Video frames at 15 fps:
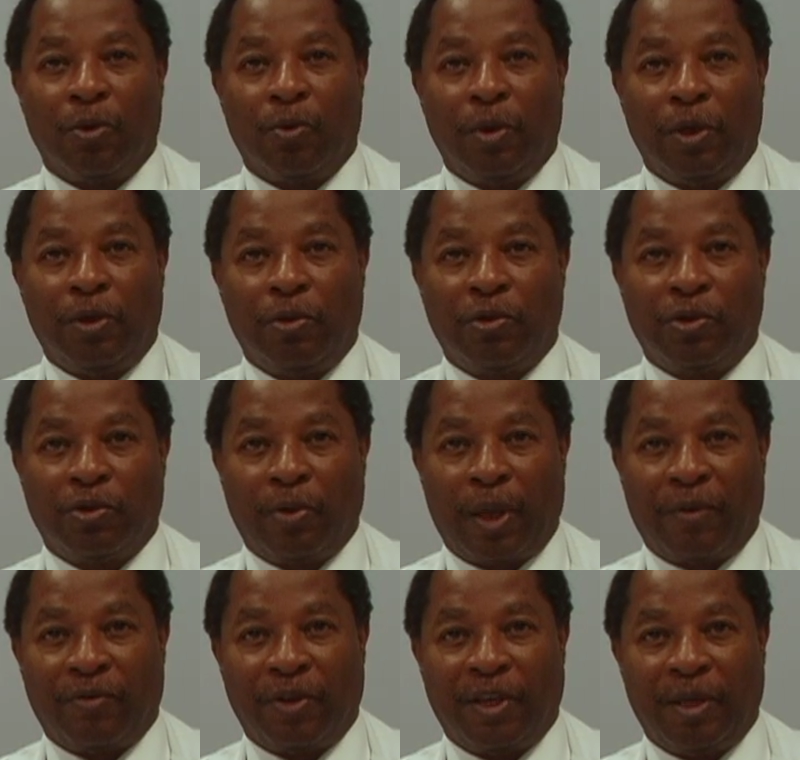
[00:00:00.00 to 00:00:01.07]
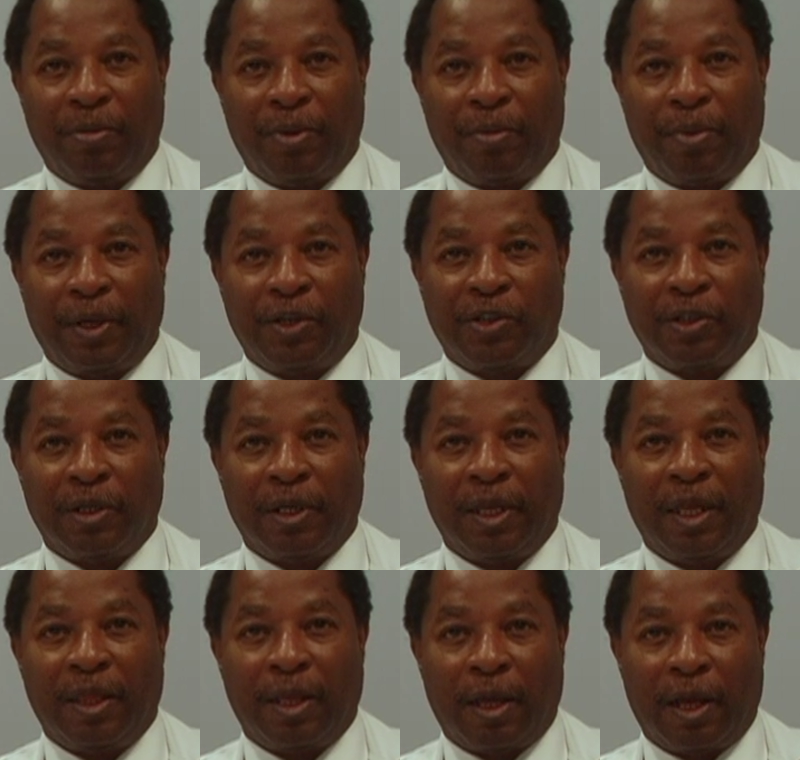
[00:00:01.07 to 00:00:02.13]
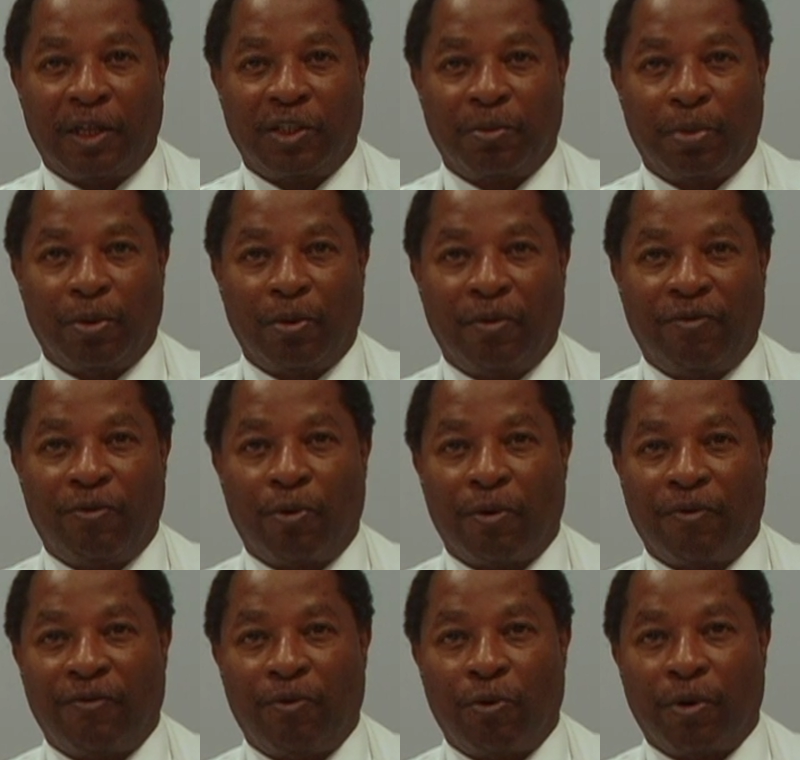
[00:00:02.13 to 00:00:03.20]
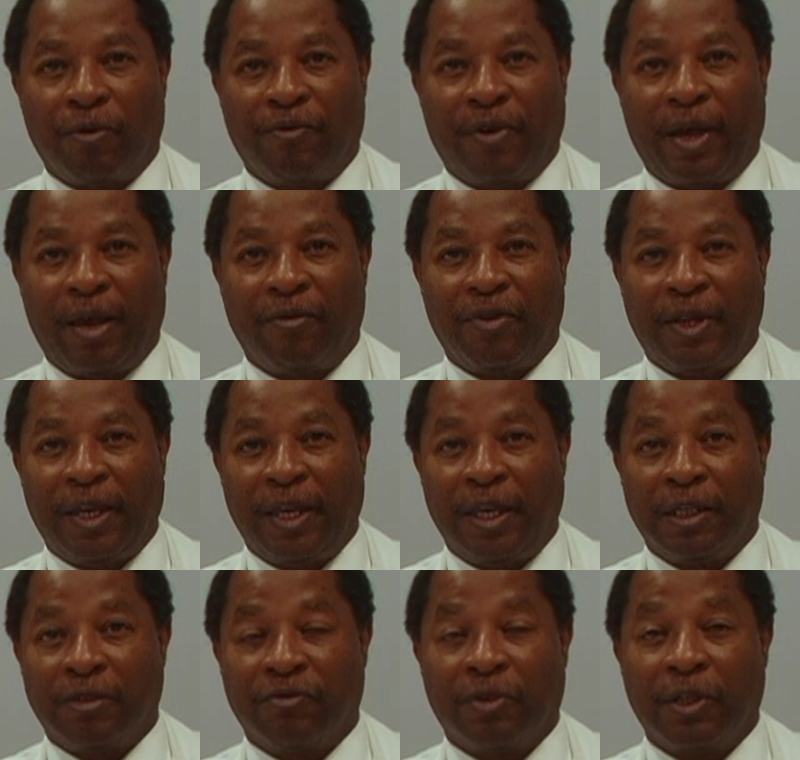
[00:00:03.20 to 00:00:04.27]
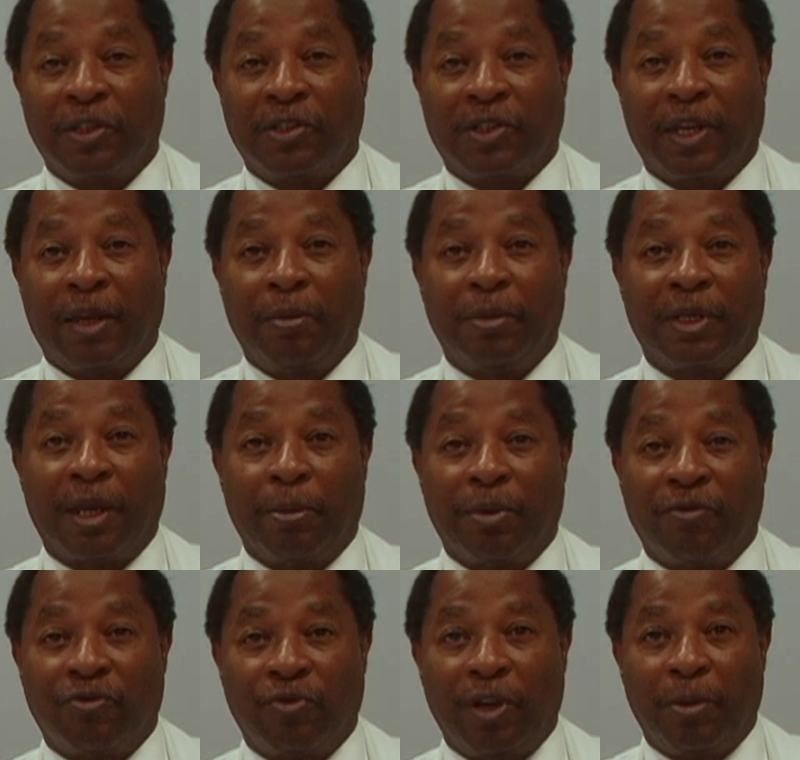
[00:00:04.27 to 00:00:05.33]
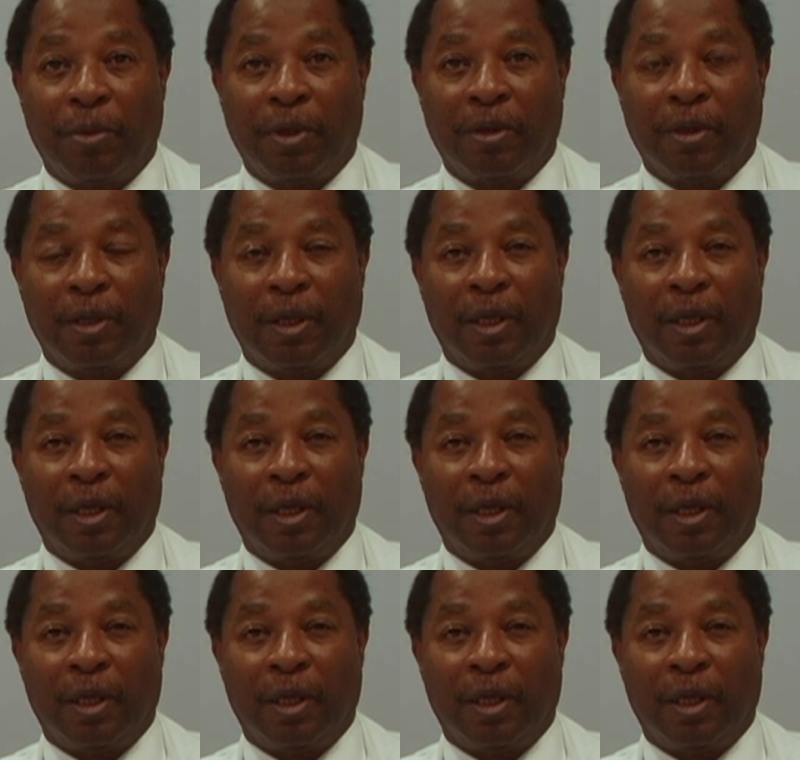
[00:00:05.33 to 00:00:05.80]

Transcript: We used to have to keep the patient in the hospital for 4 to 5 days for this same type of treatment.